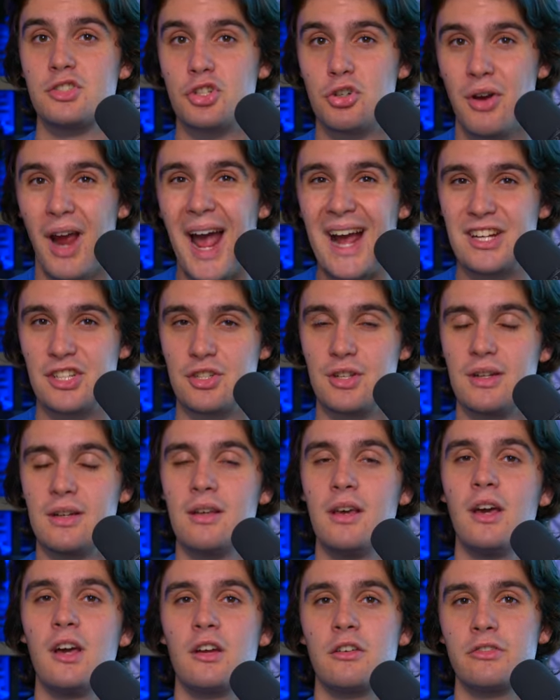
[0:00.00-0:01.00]
Traction,
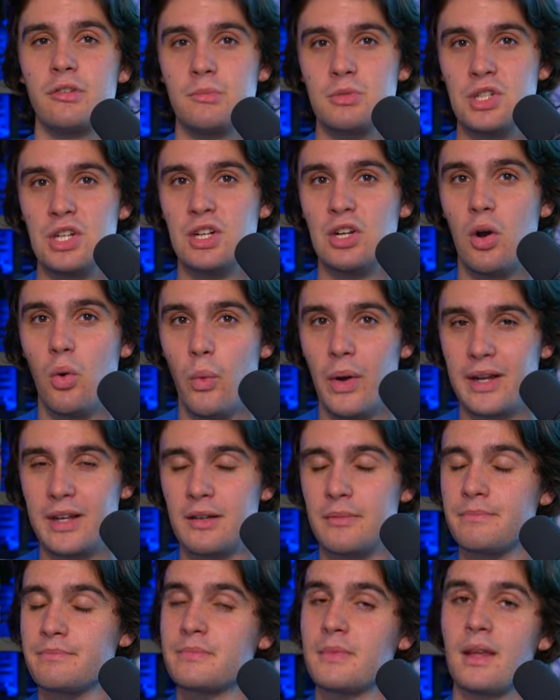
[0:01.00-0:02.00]
from Gino
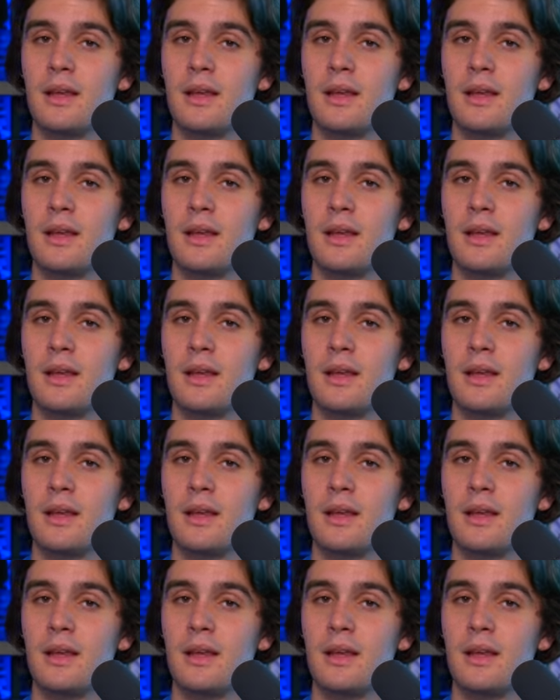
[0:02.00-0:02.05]
Wickman.